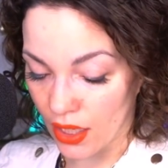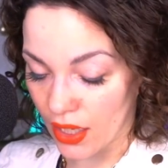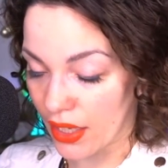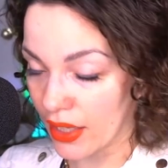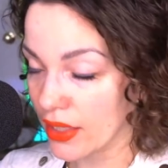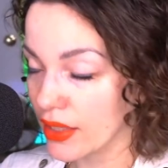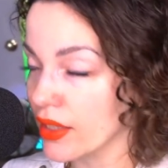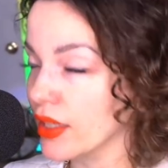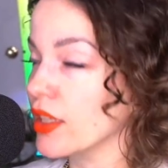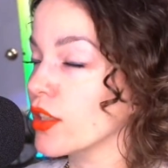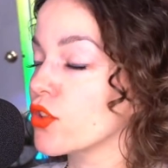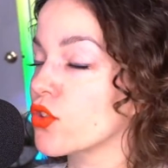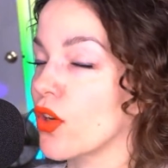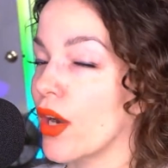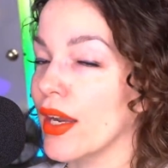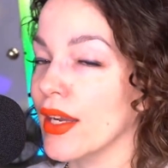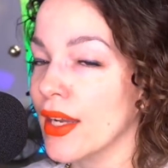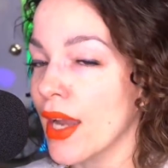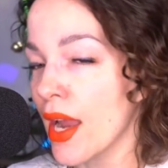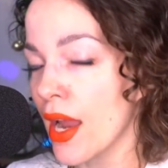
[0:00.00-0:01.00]
at least
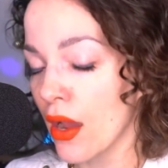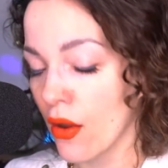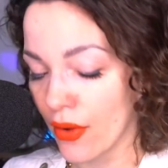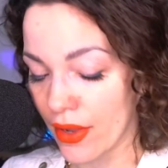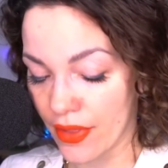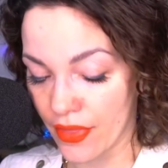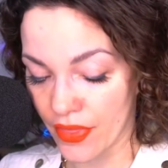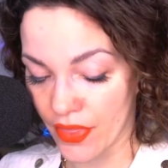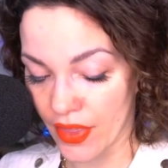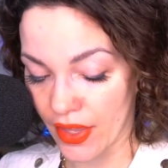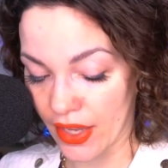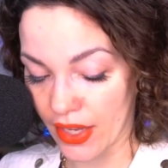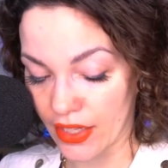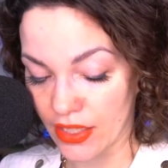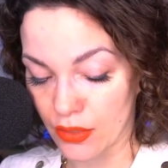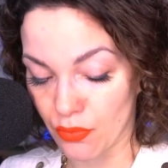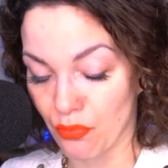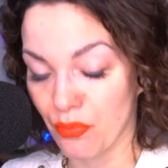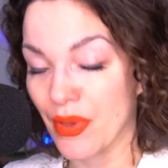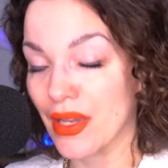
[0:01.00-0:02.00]
right now, in
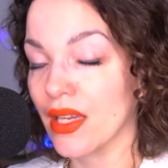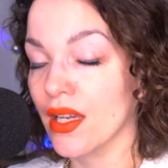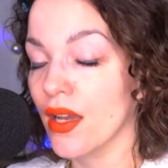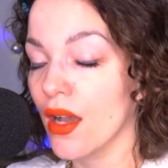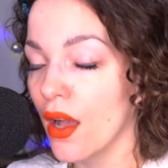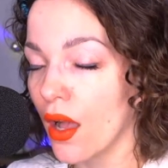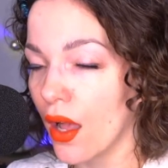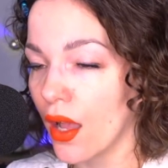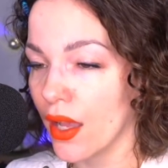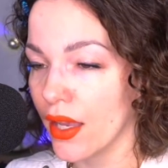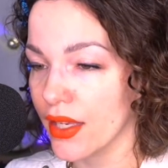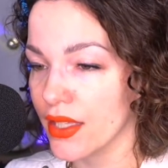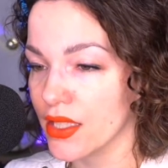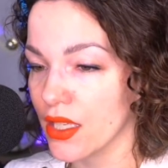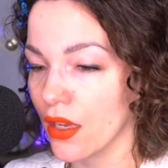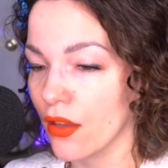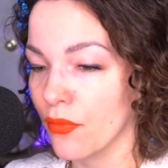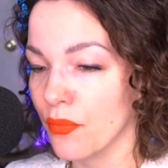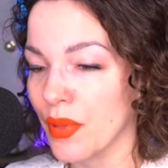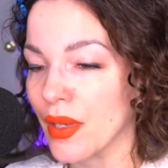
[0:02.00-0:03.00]
things because
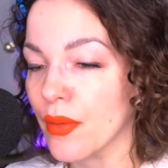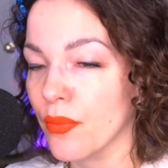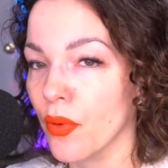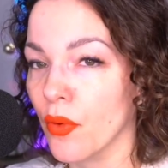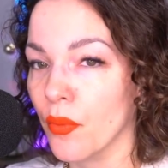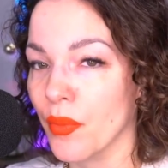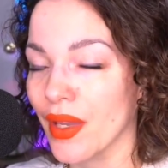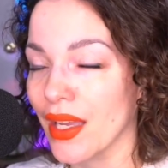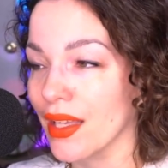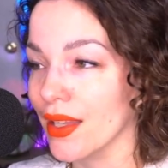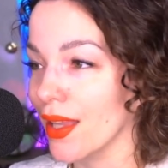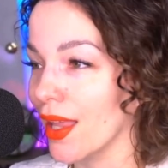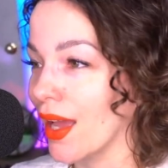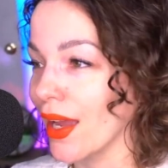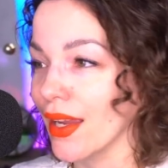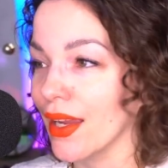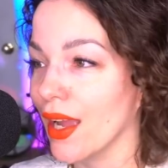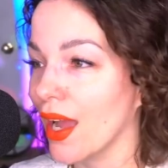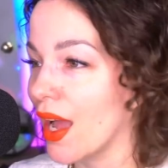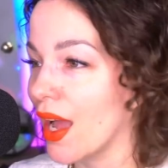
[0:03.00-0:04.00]
of people being like,